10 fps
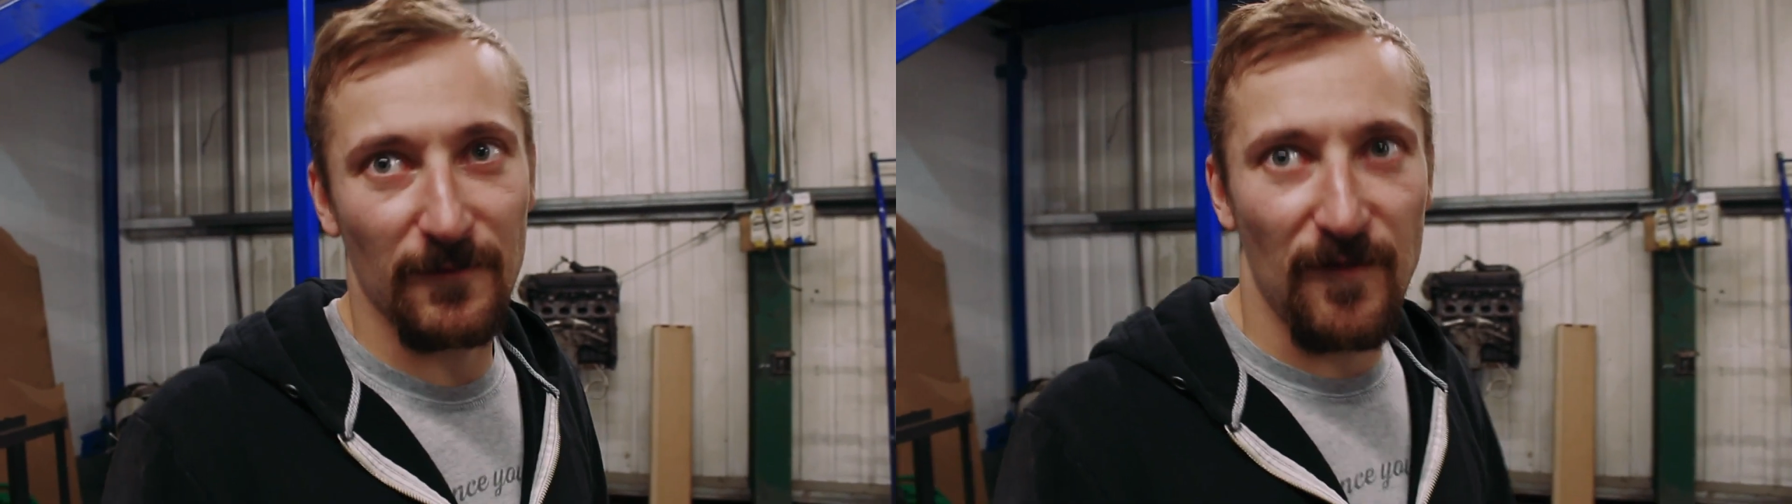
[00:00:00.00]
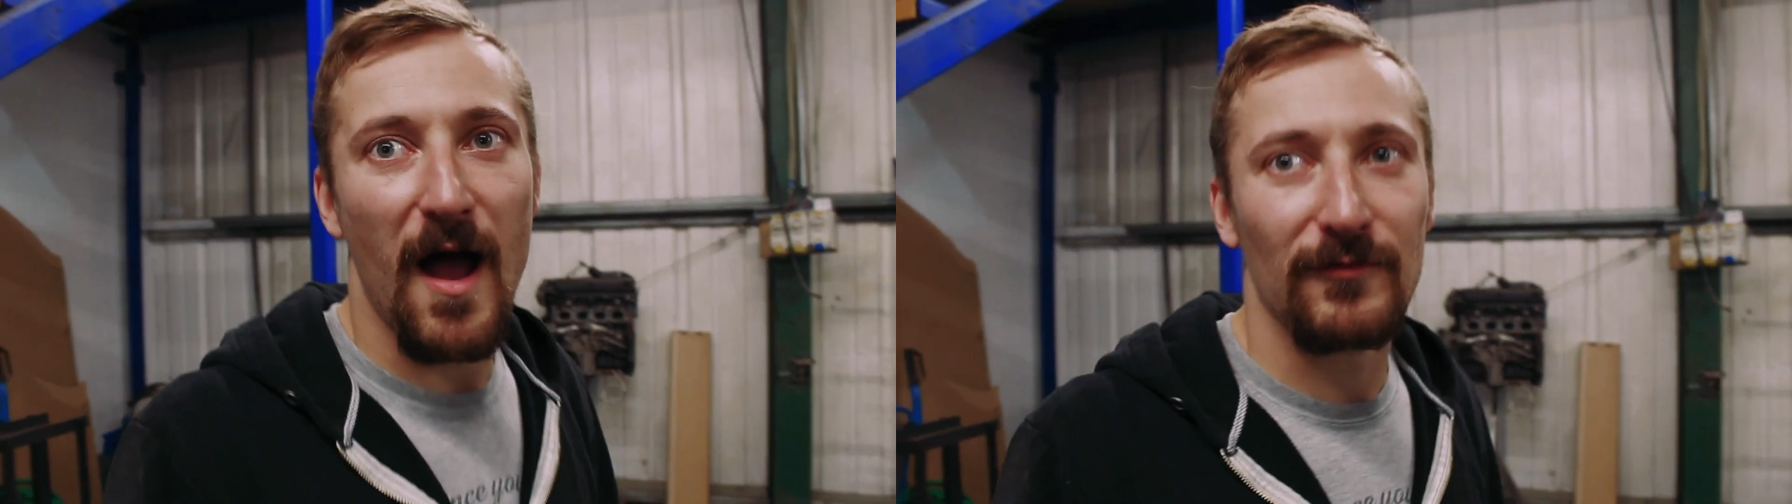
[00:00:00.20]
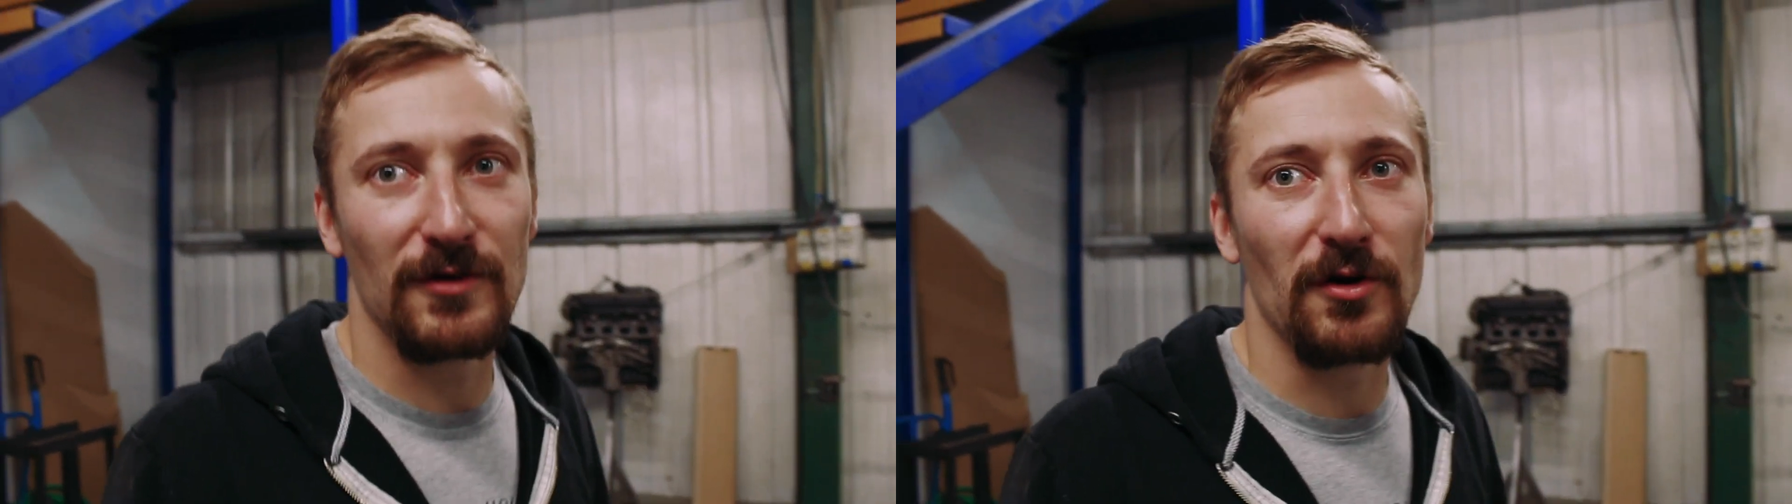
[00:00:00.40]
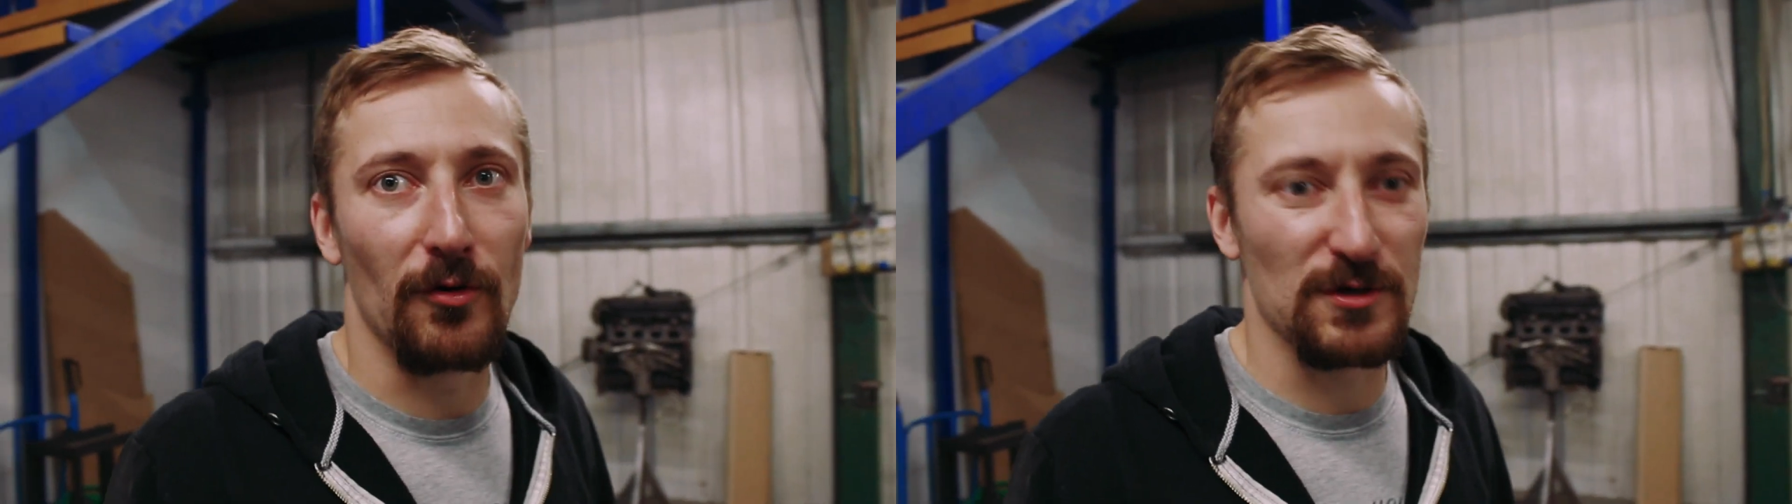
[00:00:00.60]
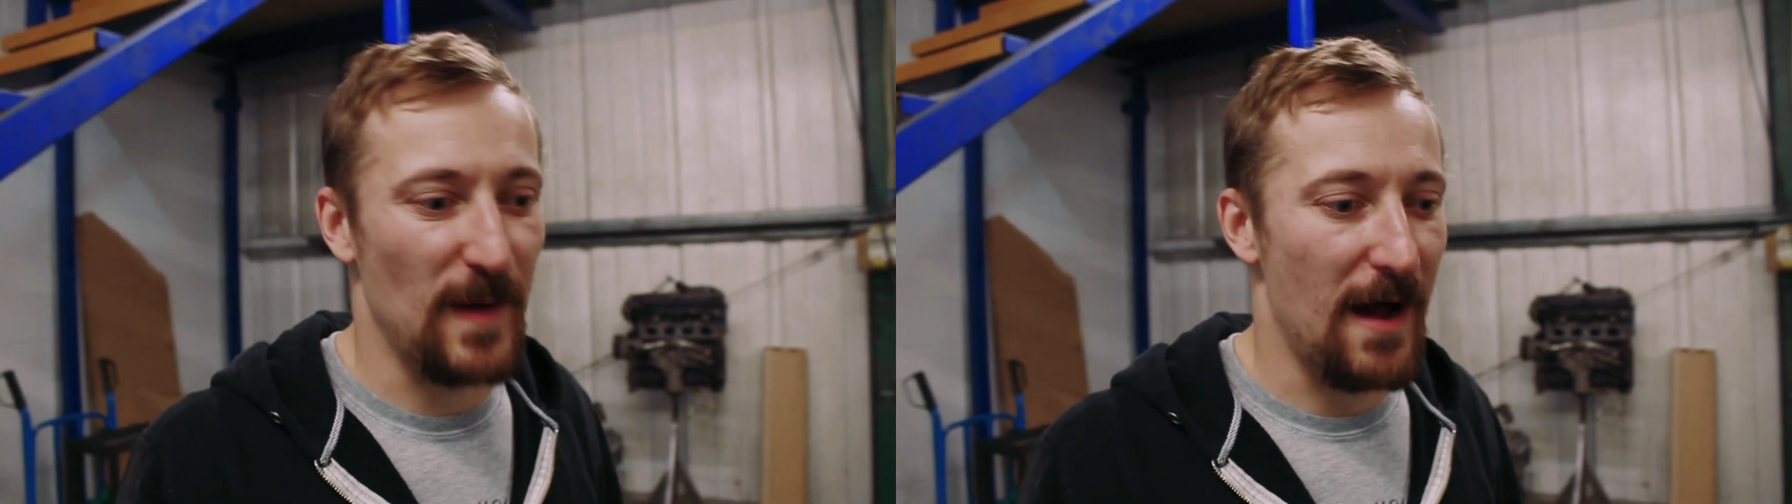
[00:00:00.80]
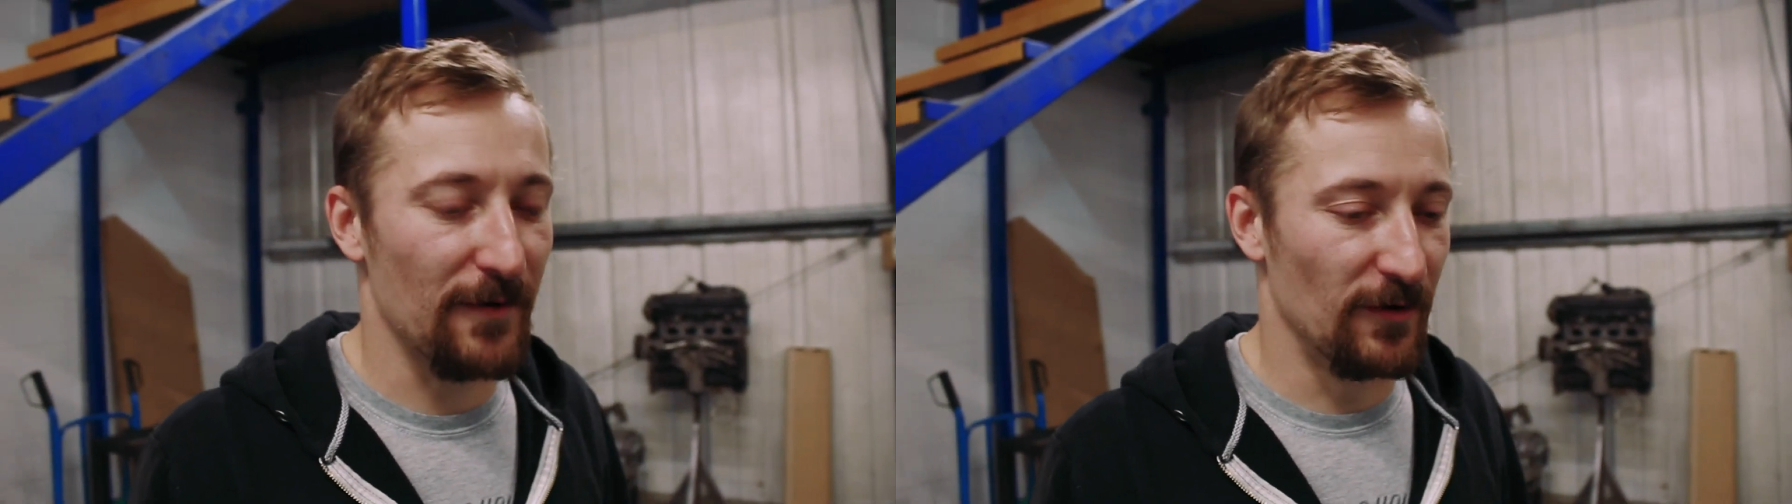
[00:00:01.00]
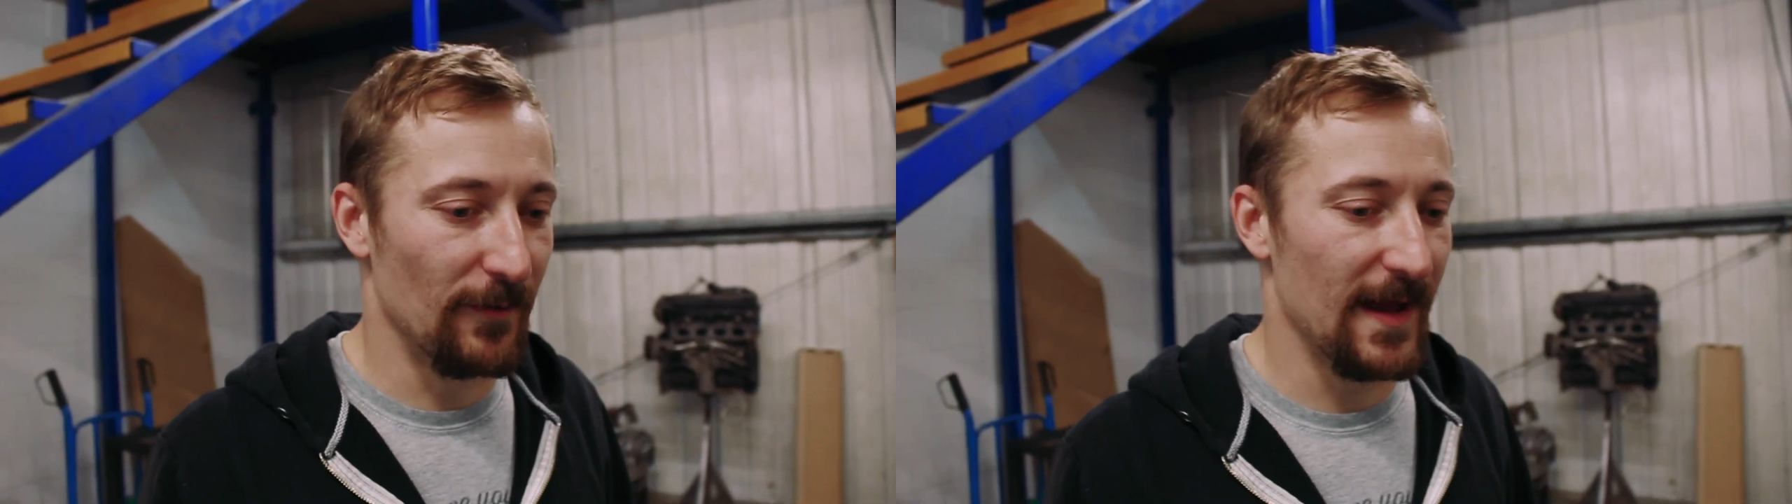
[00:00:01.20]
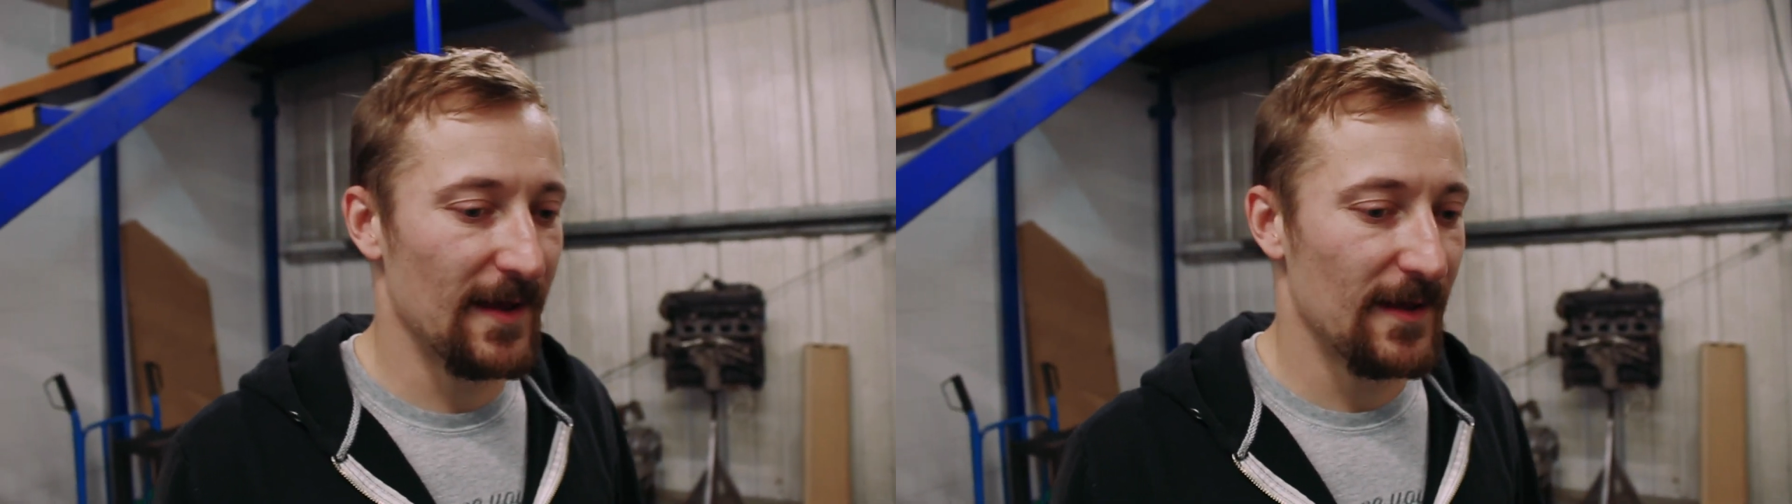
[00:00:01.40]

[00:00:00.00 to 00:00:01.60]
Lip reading: 500 horsepower through it.